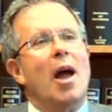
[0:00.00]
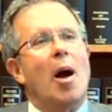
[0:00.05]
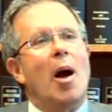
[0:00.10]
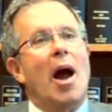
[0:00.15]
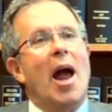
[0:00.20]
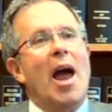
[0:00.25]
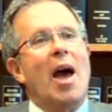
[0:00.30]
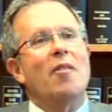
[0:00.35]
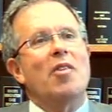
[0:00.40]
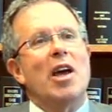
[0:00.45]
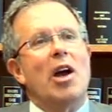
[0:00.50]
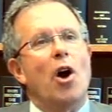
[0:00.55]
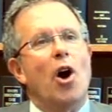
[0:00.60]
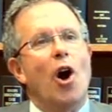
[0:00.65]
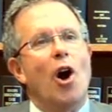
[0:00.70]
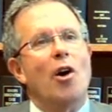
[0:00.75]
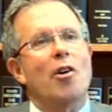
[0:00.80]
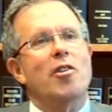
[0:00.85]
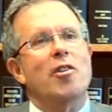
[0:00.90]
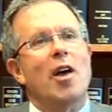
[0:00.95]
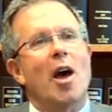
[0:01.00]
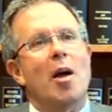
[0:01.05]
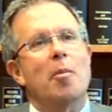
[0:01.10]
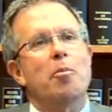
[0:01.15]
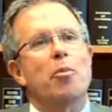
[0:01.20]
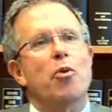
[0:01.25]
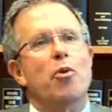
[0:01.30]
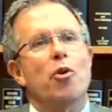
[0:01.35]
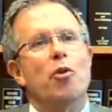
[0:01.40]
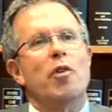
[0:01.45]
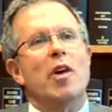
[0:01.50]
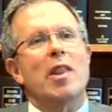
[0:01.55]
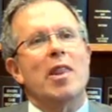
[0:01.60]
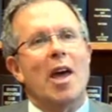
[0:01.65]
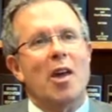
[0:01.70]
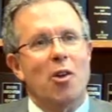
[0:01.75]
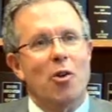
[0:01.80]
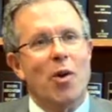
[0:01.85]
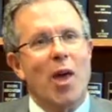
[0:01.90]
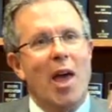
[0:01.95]
are having a hard time
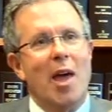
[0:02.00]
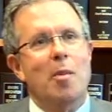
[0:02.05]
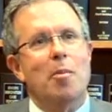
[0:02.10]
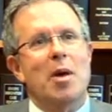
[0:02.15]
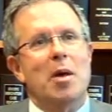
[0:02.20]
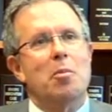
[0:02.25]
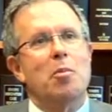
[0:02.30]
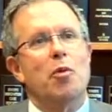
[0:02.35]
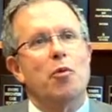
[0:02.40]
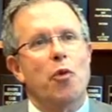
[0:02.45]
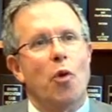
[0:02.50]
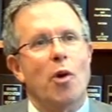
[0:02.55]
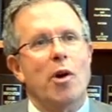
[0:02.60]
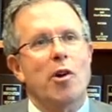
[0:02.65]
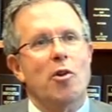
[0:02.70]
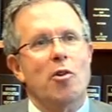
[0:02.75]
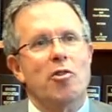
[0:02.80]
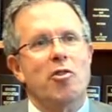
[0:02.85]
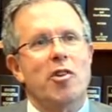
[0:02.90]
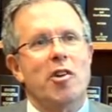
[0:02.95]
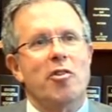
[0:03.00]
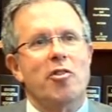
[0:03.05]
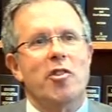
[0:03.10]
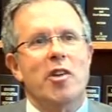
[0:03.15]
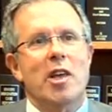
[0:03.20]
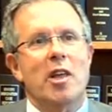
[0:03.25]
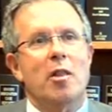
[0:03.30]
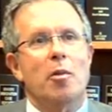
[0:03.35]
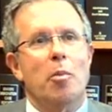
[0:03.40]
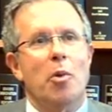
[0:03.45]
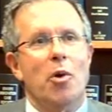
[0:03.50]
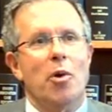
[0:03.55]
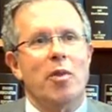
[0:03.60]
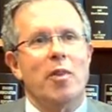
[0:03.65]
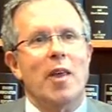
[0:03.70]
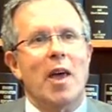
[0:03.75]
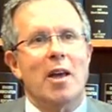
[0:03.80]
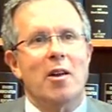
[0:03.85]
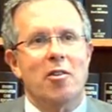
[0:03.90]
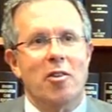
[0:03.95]
proving that you came in before your sixteenth
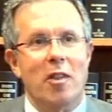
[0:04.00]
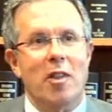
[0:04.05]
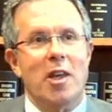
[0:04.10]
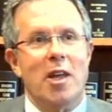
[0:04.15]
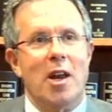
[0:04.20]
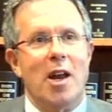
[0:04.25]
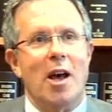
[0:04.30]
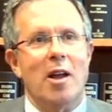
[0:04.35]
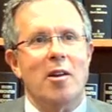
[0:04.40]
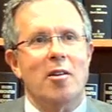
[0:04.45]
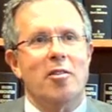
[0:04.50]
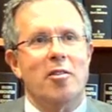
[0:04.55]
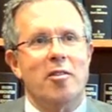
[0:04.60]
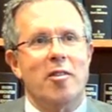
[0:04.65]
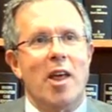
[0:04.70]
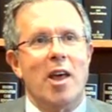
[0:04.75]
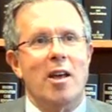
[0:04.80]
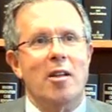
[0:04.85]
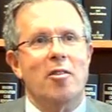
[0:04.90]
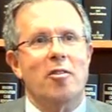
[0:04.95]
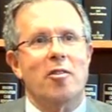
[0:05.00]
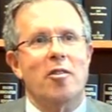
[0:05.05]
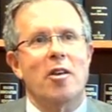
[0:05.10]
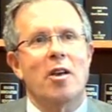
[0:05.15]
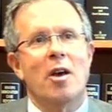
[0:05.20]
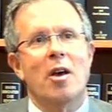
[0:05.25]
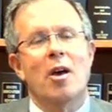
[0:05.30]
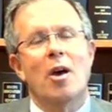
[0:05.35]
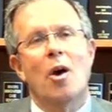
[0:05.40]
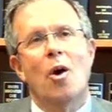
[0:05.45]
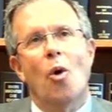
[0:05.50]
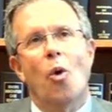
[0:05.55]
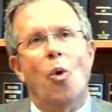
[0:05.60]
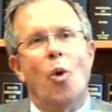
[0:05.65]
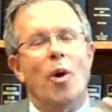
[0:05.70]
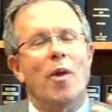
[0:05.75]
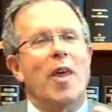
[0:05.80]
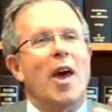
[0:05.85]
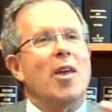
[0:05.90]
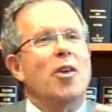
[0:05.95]
birthday to the United States,
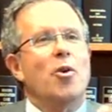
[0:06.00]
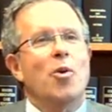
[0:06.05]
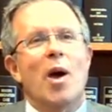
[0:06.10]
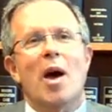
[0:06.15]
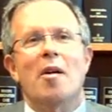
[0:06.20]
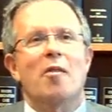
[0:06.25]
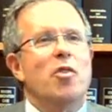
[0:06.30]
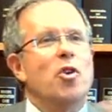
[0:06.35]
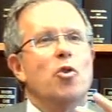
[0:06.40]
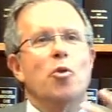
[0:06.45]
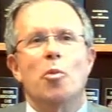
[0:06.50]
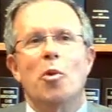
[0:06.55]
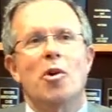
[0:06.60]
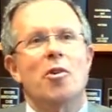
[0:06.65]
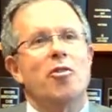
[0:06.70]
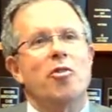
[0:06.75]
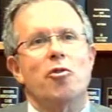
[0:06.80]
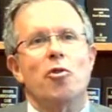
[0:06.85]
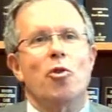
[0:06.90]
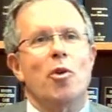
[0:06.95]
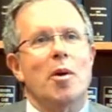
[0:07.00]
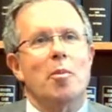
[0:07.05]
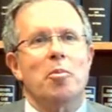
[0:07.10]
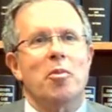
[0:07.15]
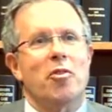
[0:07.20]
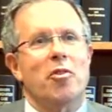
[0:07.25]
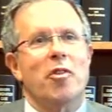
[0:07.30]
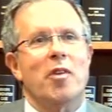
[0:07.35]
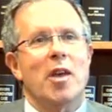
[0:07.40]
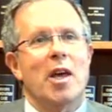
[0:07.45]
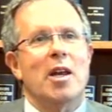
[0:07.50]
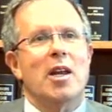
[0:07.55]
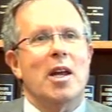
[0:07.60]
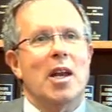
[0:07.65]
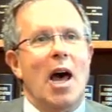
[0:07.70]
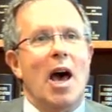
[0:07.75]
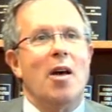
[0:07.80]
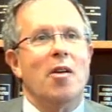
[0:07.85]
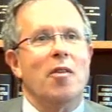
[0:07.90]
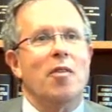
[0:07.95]
or that you have numerous trips in
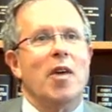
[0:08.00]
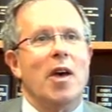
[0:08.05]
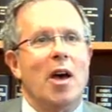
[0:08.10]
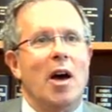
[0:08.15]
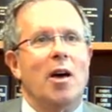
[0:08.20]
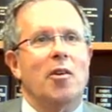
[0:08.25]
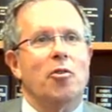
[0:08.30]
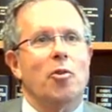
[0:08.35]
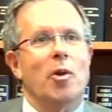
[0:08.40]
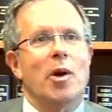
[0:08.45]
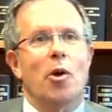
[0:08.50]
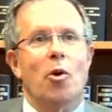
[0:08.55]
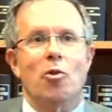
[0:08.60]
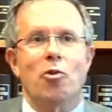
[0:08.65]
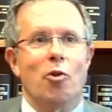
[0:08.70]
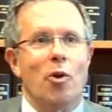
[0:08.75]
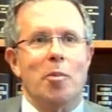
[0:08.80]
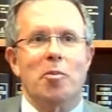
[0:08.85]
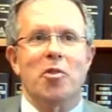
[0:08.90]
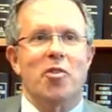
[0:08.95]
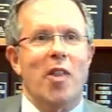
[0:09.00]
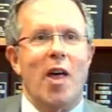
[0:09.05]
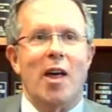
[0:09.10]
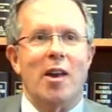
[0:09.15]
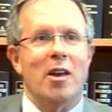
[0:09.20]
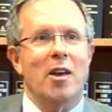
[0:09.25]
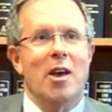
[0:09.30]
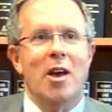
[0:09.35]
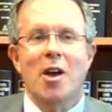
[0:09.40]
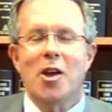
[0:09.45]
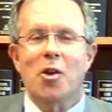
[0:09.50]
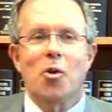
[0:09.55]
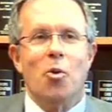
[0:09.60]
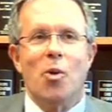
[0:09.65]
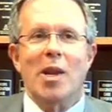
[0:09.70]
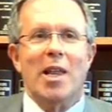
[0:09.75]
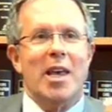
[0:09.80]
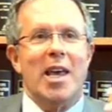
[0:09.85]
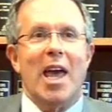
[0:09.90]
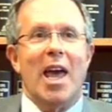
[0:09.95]
and out of the country, or trips that
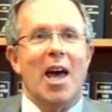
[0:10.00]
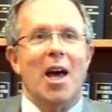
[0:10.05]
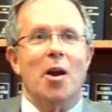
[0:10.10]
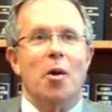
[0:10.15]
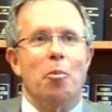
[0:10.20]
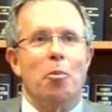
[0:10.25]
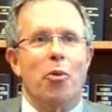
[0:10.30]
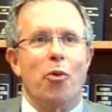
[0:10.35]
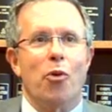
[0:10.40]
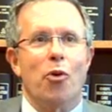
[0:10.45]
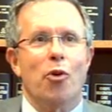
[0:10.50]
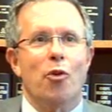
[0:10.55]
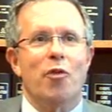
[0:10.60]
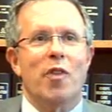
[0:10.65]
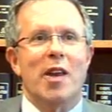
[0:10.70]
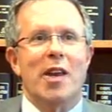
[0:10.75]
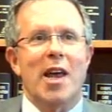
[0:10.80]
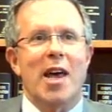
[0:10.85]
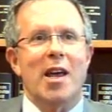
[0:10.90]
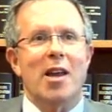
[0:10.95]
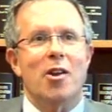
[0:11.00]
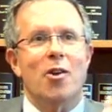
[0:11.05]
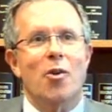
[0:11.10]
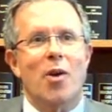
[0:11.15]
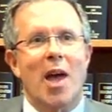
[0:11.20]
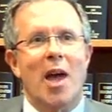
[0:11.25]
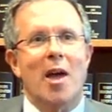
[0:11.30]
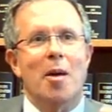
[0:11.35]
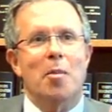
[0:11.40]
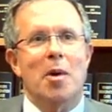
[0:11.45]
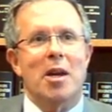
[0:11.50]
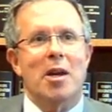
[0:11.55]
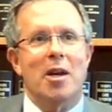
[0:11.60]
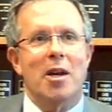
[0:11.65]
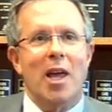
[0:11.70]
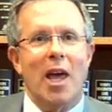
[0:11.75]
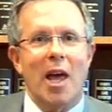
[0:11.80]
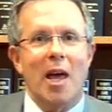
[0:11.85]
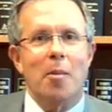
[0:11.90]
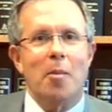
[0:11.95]
you really can't prove the date you came in
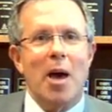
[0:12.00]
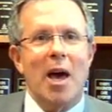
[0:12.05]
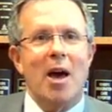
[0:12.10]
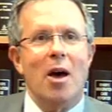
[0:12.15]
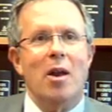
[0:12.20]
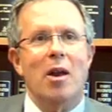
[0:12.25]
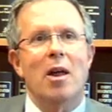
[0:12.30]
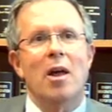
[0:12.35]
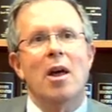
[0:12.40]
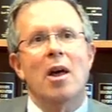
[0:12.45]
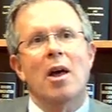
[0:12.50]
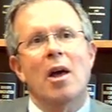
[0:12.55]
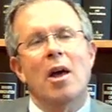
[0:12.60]
and came out.